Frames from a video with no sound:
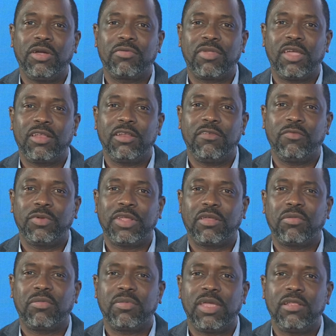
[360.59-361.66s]
executive with
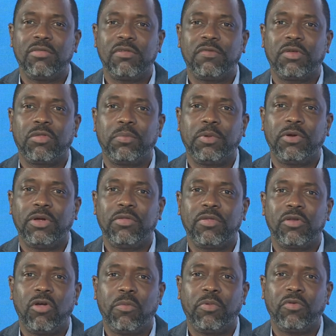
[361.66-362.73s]
extensive experience
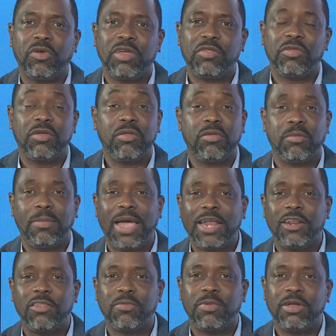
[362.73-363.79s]
in operations,
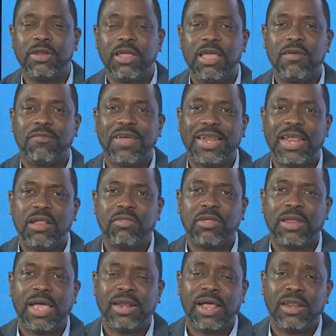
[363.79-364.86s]
management, financial
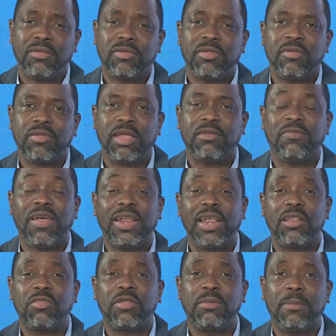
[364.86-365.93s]
analysis, and
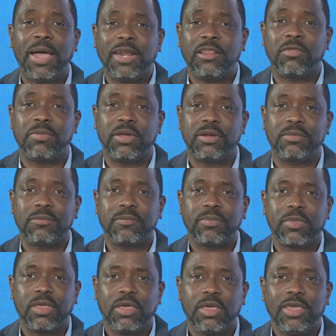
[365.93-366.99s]
financial management.
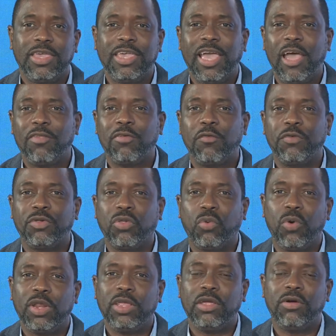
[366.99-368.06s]
He has over
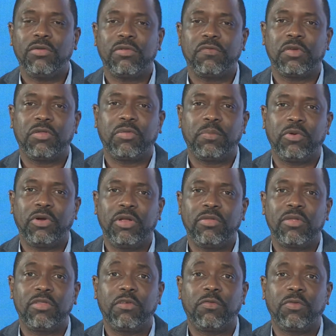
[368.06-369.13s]
20 years of
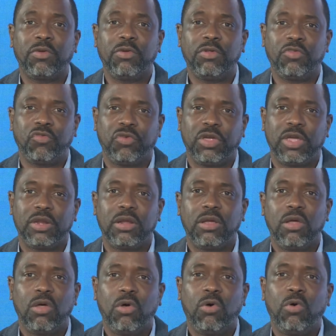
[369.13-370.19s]
experience in the fuel trade,
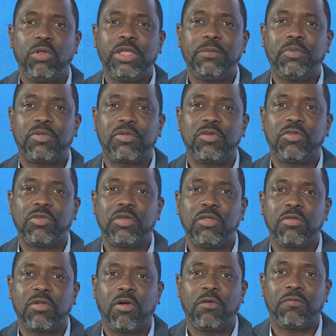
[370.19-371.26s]
holding
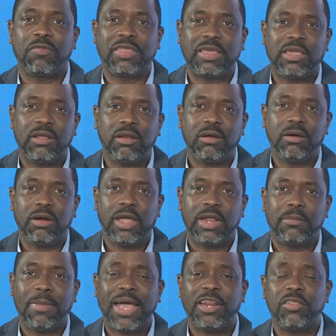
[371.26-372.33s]
positions of dealer
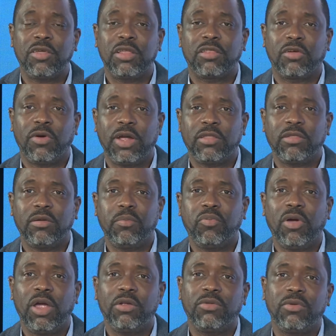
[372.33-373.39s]
and managing director
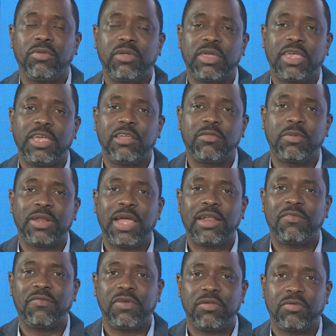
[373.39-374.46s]
prior to his engagement
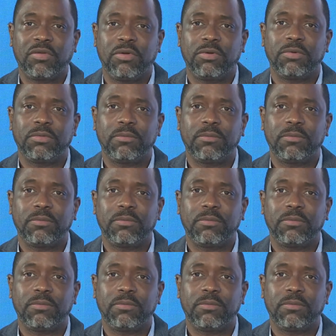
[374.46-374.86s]
at Fesco.